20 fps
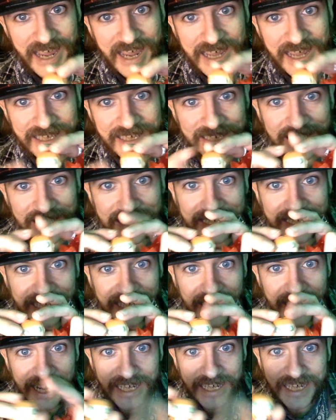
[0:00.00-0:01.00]
It's a
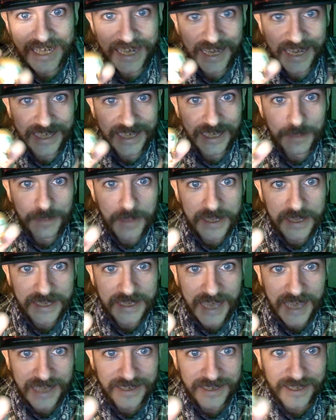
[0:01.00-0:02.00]
tiny little
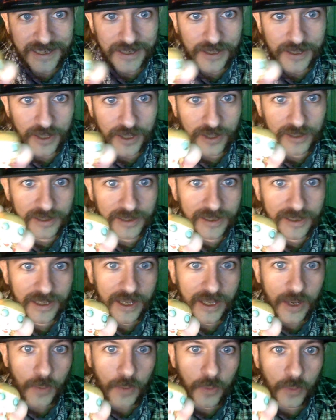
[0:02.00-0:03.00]
possessed doll.
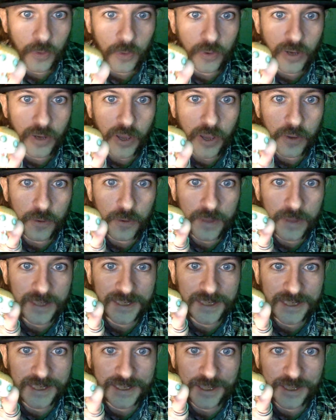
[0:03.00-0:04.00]
We all know who
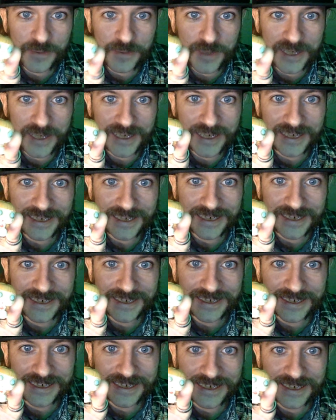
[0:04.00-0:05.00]
this is, don't we?
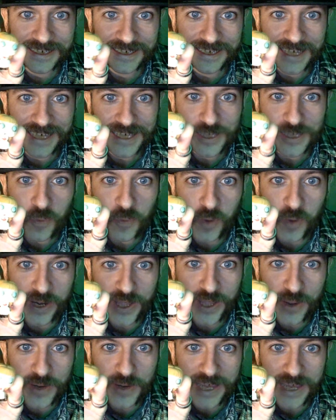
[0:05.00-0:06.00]
It's the
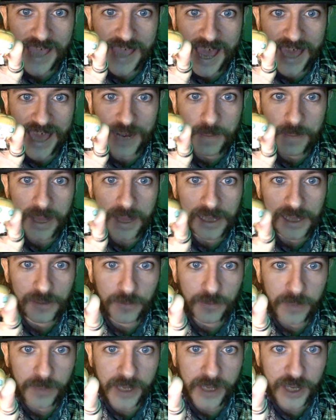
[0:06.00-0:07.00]
one and only Annabelle
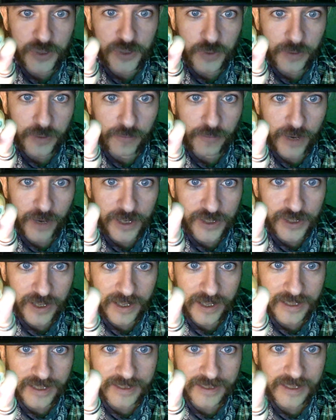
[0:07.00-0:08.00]
from the Conjuring
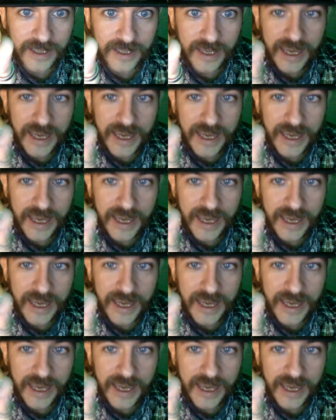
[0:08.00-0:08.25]
franchise.